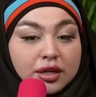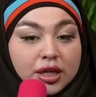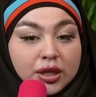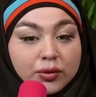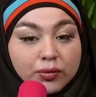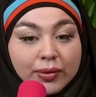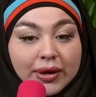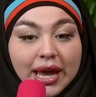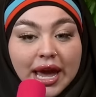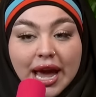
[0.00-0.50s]

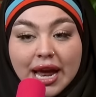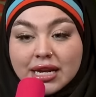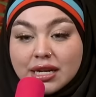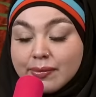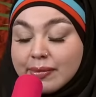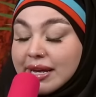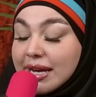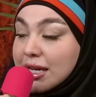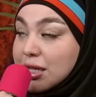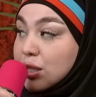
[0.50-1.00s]
we had to
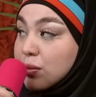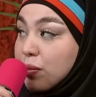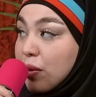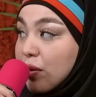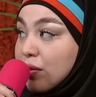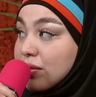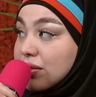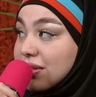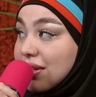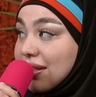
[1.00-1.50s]
be
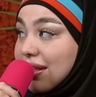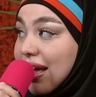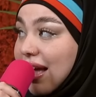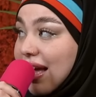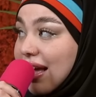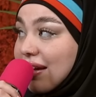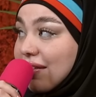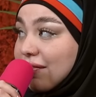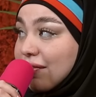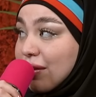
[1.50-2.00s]
exposed to
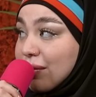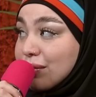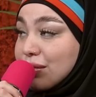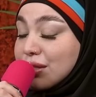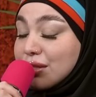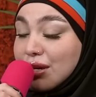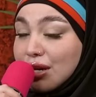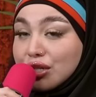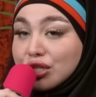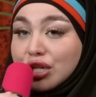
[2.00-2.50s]
that from
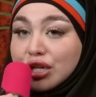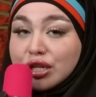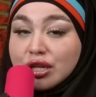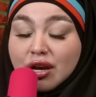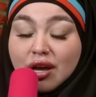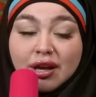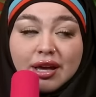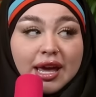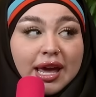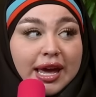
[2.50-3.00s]
such a
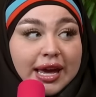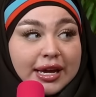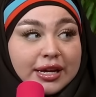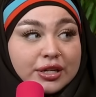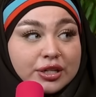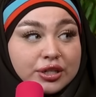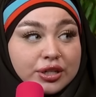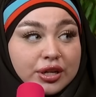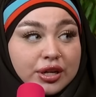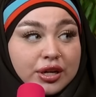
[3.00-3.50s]
young
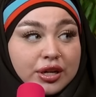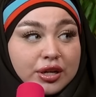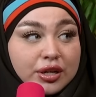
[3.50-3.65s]
age